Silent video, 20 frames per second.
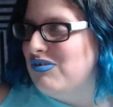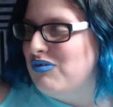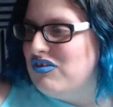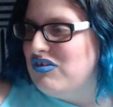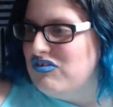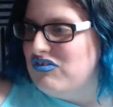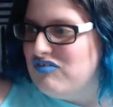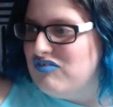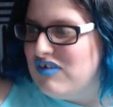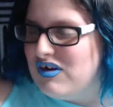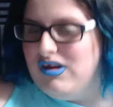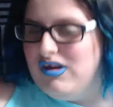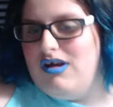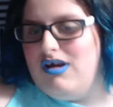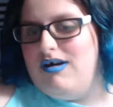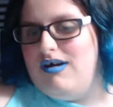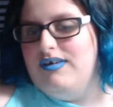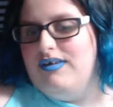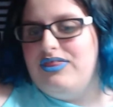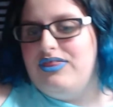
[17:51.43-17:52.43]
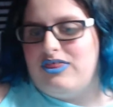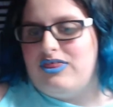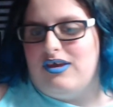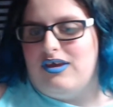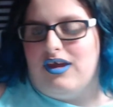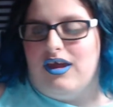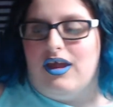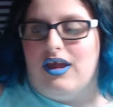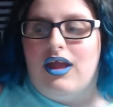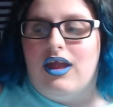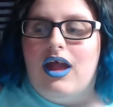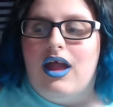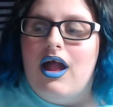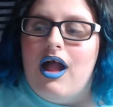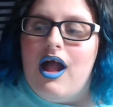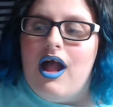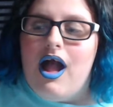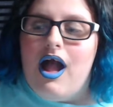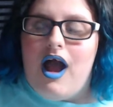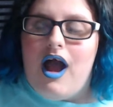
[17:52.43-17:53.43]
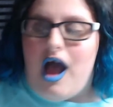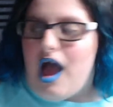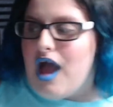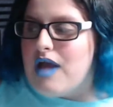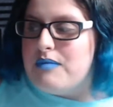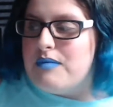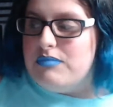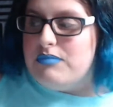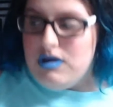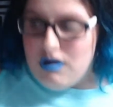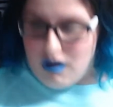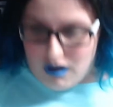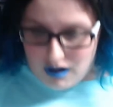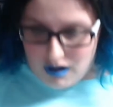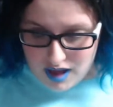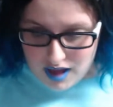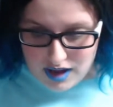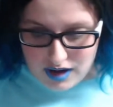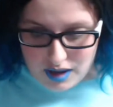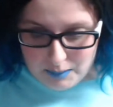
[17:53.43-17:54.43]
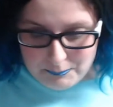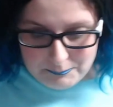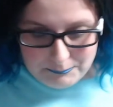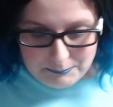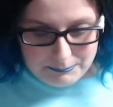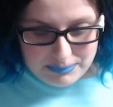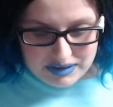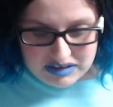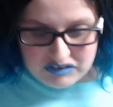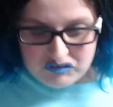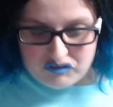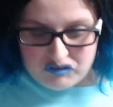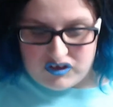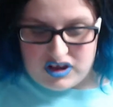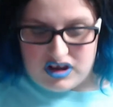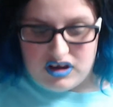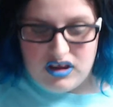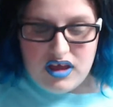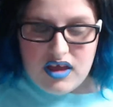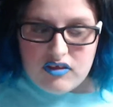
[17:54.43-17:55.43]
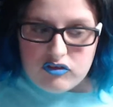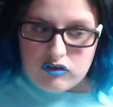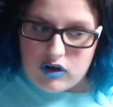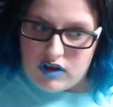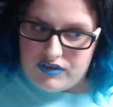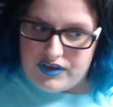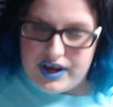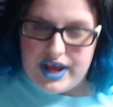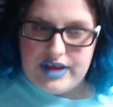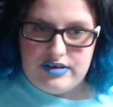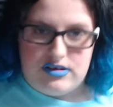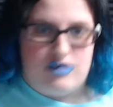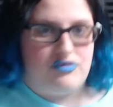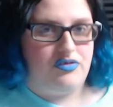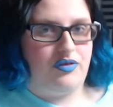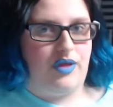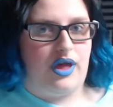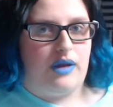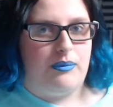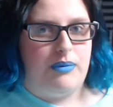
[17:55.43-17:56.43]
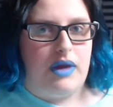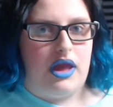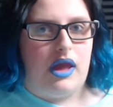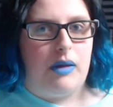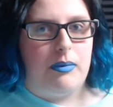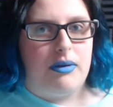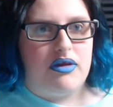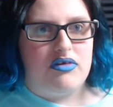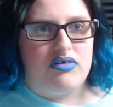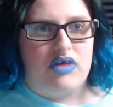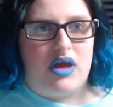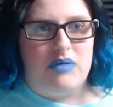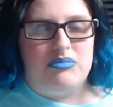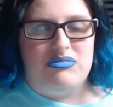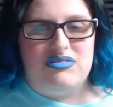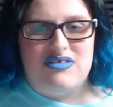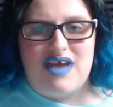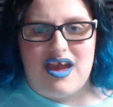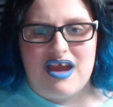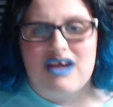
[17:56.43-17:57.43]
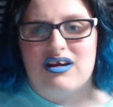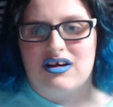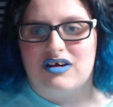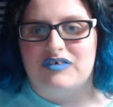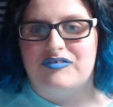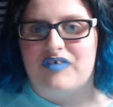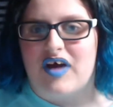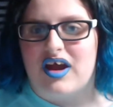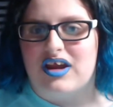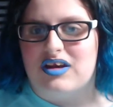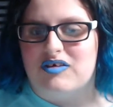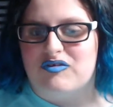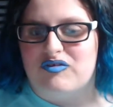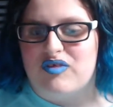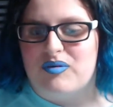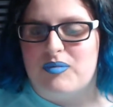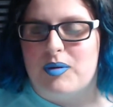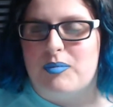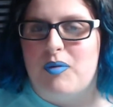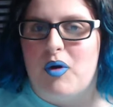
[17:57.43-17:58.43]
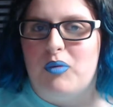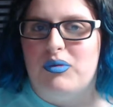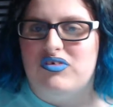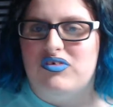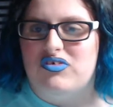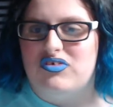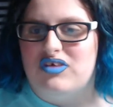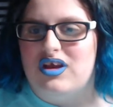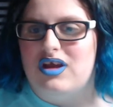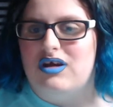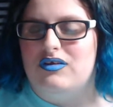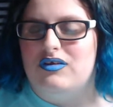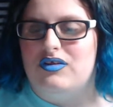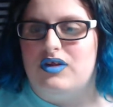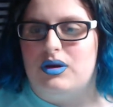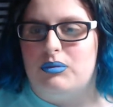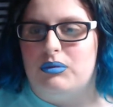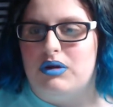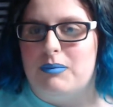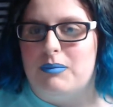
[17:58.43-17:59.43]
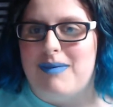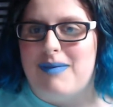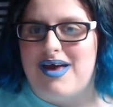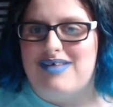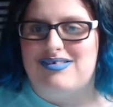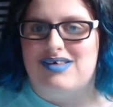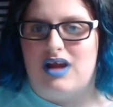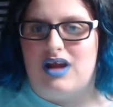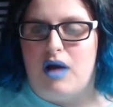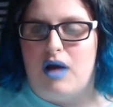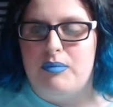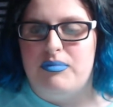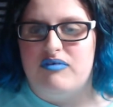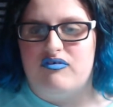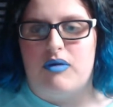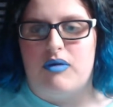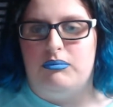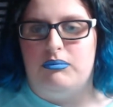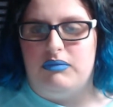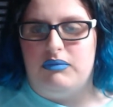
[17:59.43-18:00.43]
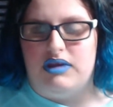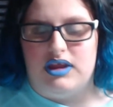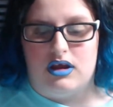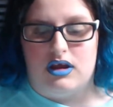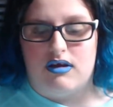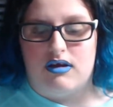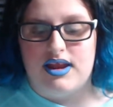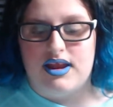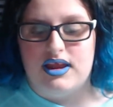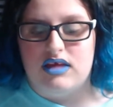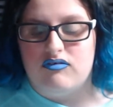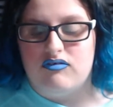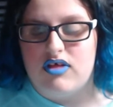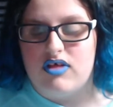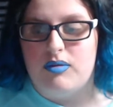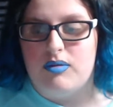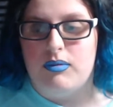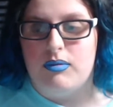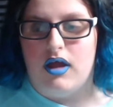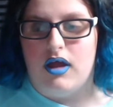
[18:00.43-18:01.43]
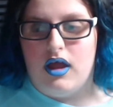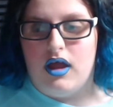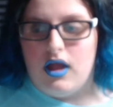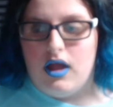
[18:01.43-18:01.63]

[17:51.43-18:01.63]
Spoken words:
It's a very odd thing. I'm not a big fan. It's not that I dislike babies. I'm terrified of them. I'm always scared that I'm gonna mess it up if I'm near any of them.